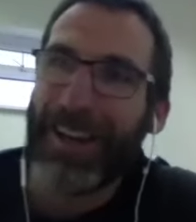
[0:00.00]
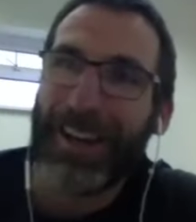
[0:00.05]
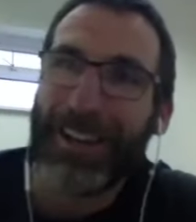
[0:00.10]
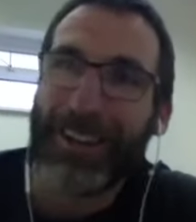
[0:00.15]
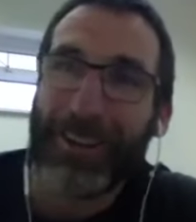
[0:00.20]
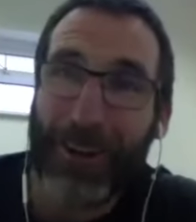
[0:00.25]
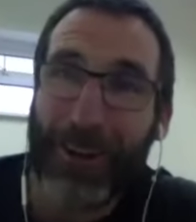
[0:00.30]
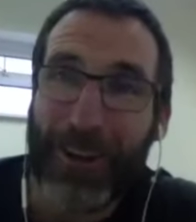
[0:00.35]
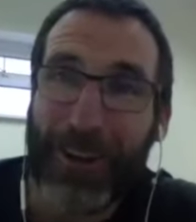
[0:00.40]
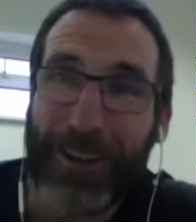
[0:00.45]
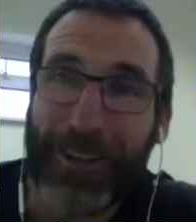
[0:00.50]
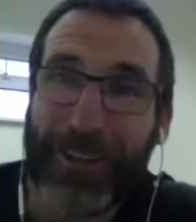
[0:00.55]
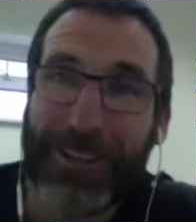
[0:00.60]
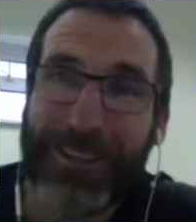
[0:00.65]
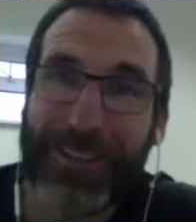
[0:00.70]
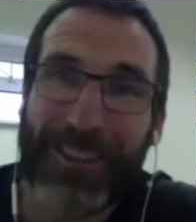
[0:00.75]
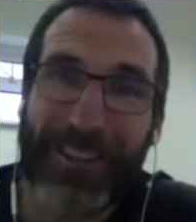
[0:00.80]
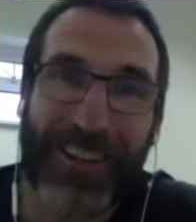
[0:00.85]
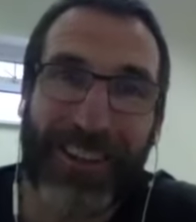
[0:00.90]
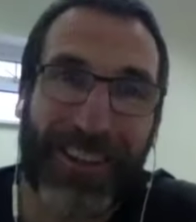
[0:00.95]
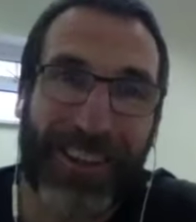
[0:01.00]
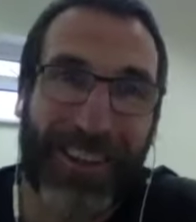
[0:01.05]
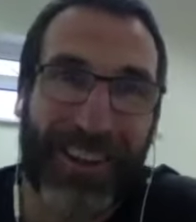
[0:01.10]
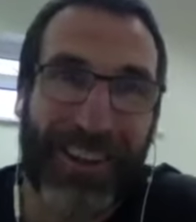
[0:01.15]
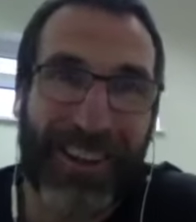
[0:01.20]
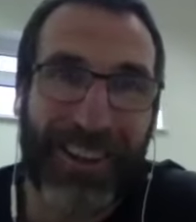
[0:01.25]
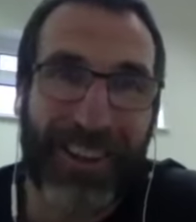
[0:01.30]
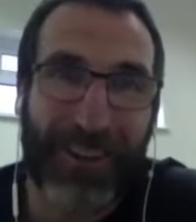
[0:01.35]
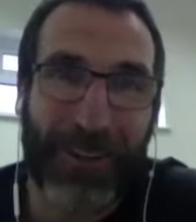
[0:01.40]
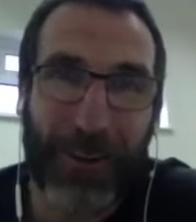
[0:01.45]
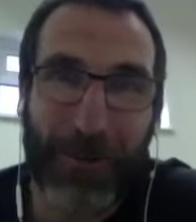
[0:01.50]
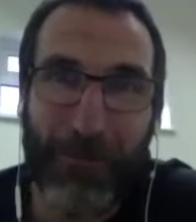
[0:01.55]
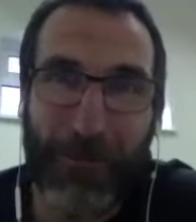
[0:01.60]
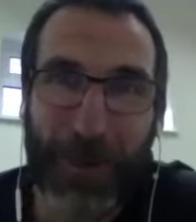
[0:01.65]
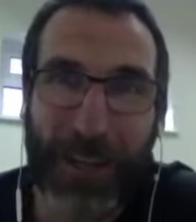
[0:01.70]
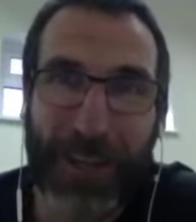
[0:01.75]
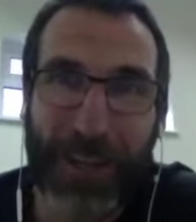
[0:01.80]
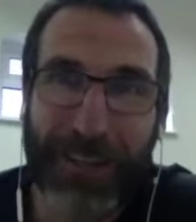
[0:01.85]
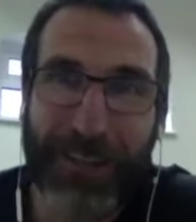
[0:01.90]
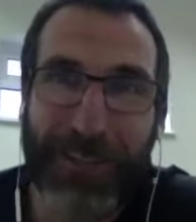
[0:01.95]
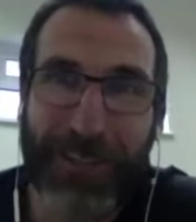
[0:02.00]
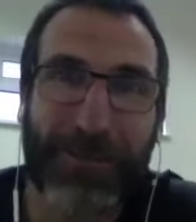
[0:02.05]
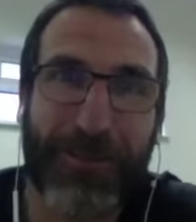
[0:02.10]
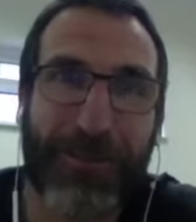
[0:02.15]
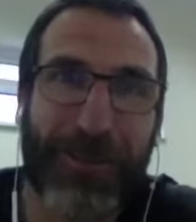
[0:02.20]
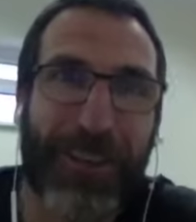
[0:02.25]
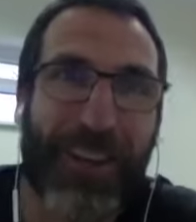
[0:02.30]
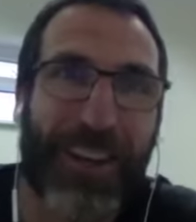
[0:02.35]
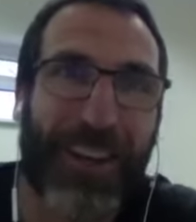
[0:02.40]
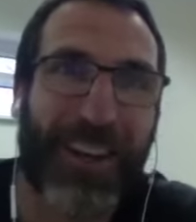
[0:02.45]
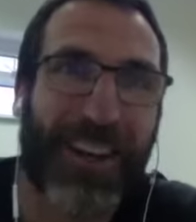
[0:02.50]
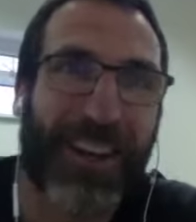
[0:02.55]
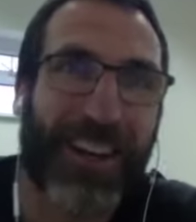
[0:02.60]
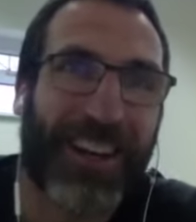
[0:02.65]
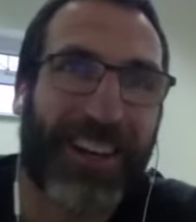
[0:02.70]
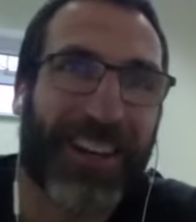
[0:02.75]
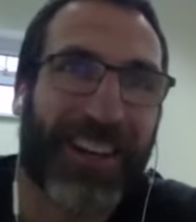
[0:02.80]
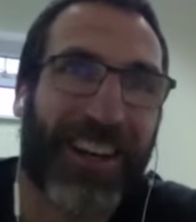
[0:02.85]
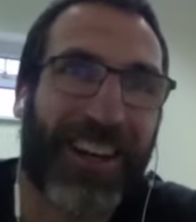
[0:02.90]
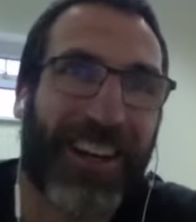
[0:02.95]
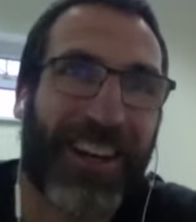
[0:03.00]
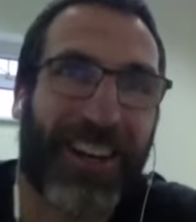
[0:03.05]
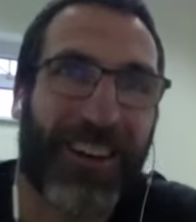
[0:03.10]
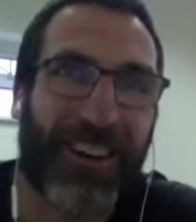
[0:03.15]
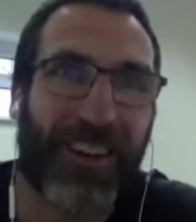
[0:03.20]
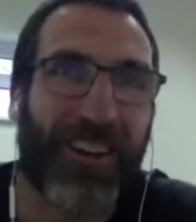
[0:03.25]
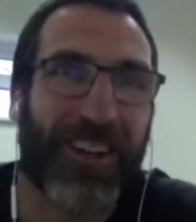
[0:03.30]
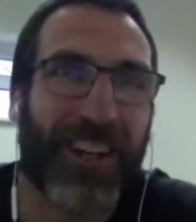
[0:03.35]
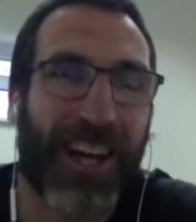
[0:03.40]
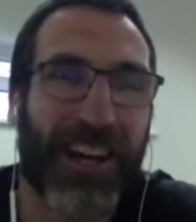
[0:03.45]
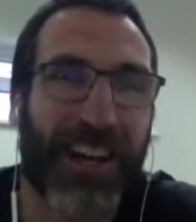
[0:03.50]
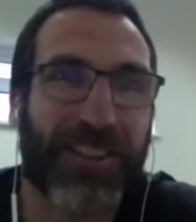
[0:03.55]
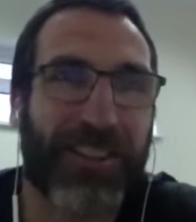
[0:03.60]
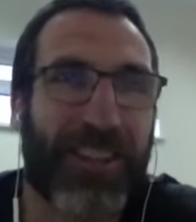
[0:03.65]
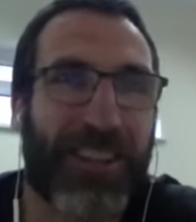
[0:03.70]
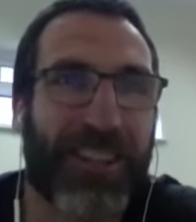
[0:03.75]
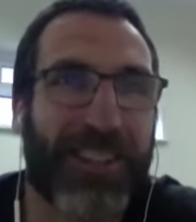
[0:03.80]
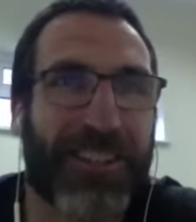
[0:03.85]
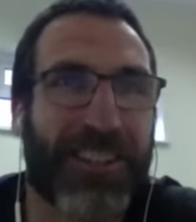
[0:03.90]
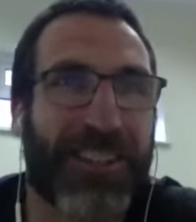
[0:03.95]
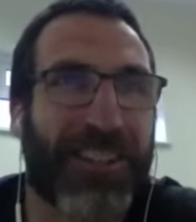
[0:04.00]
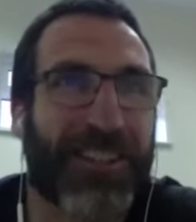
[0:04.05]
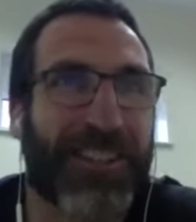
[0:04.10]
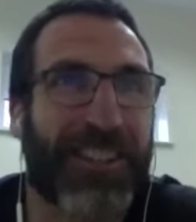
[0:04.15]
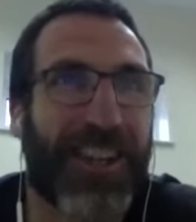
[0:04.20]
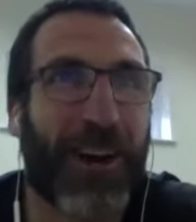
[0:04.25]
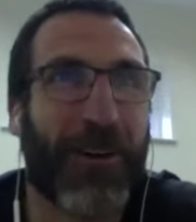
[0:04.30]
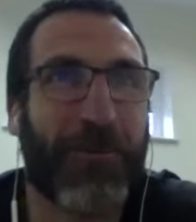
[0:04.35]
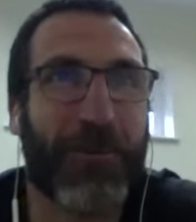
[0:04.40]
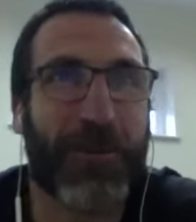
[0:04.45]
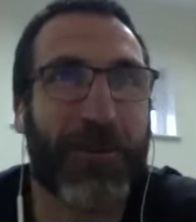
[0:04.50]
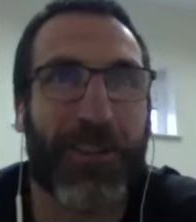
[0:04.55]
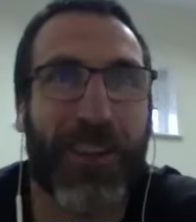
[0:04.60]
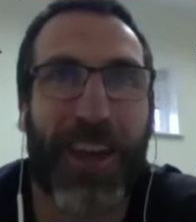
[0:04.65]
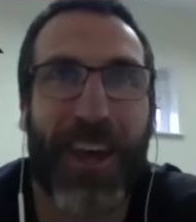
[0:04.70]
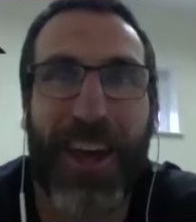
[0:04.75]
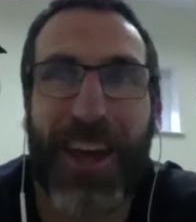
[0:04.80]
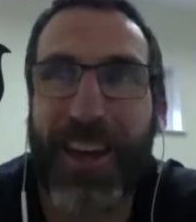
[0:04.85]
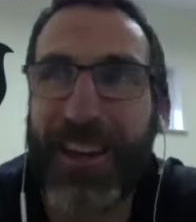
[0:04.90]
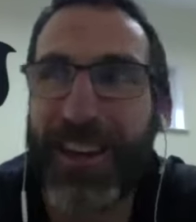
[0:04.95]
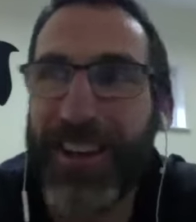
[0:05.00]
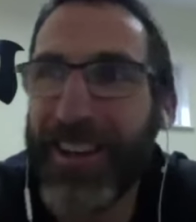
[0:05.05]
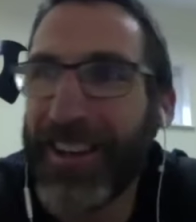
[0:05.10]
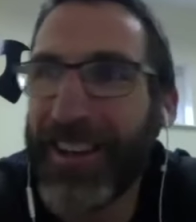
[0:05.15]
Lloyd Piers, Lloyd Ashley as he is now, was there.